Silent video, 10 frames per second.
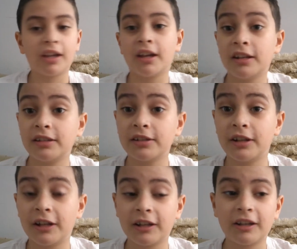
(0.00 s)
and in
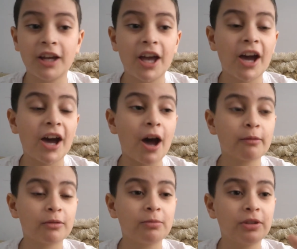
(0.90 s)
today I'm
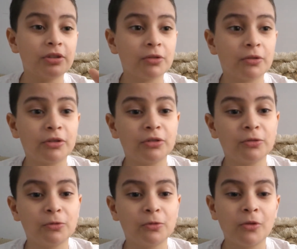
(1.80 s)
gonna be showing
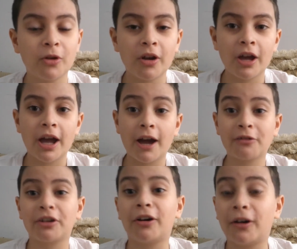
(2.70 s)
you how
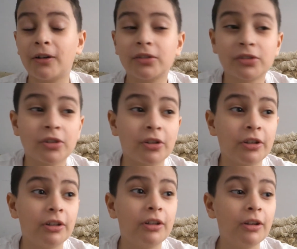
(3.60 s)
it all started